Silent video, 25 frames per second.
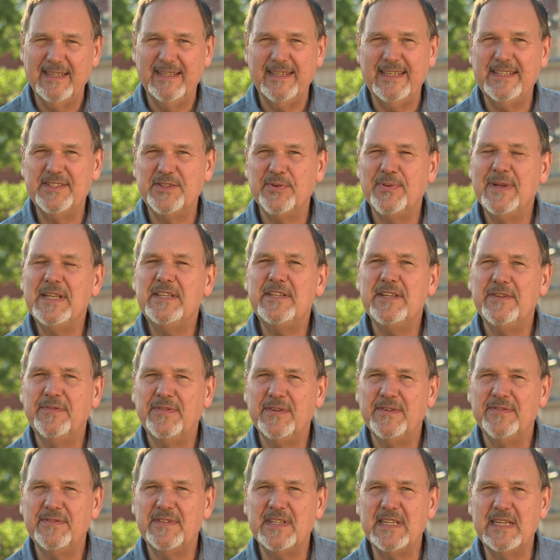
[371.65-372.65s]
In
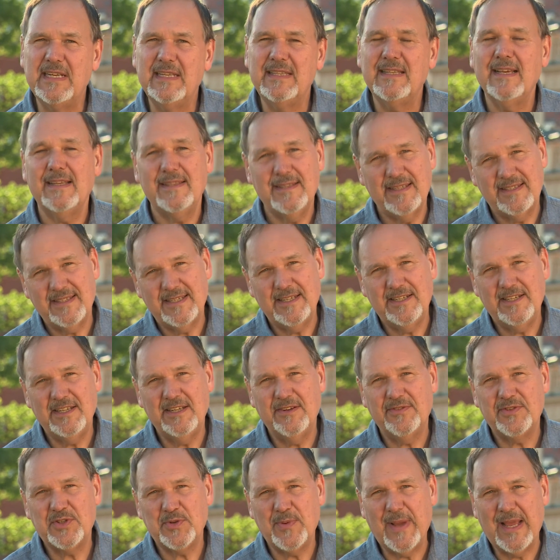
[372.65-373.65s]
2015, the city
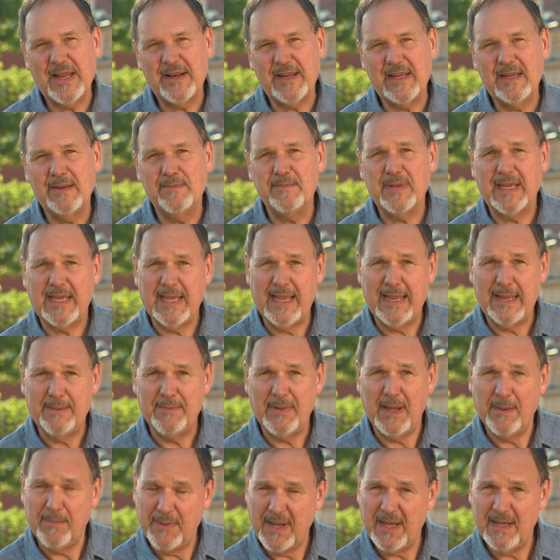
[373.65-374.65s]
of Schwerin became
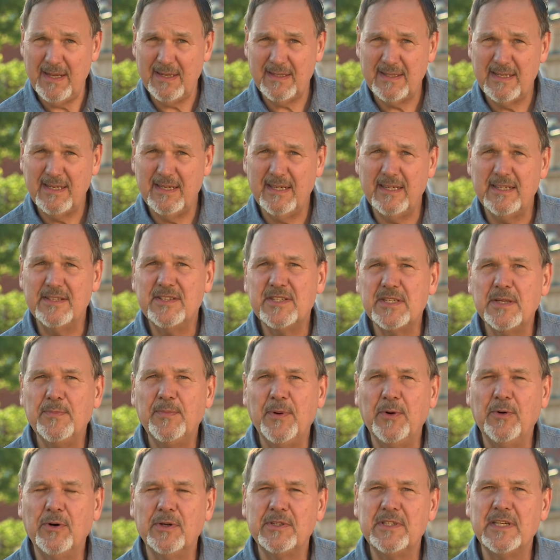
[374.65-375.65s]
a partner and
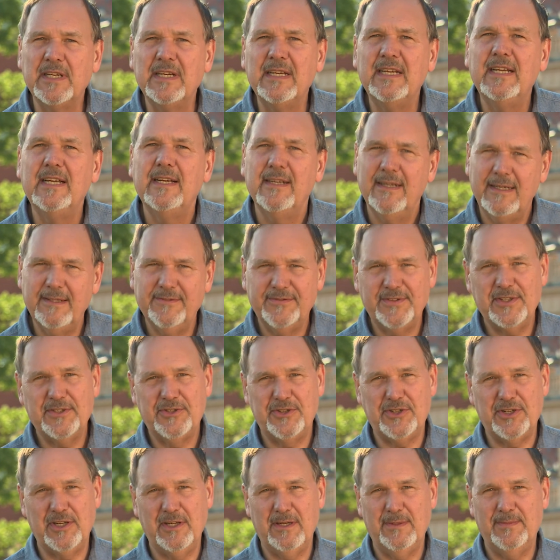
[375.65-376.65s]
supporter of the
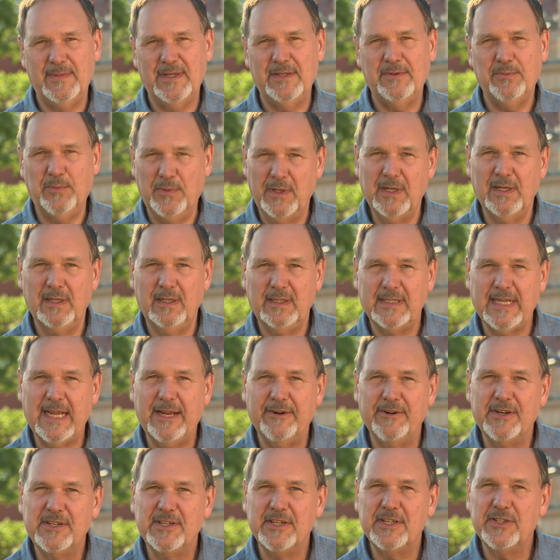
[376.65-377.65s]
German World
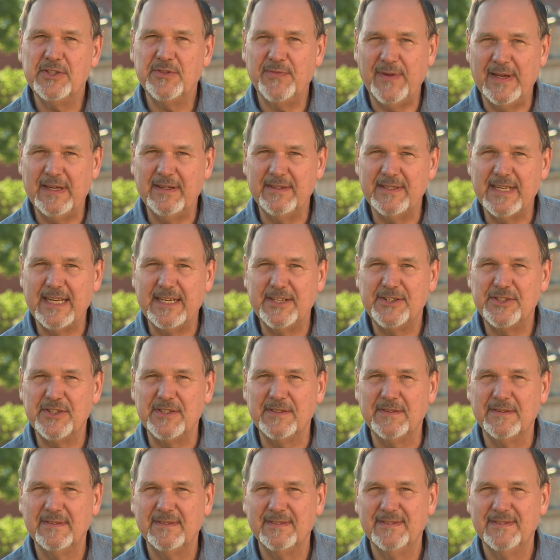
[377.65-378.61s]
Heritage Foundation.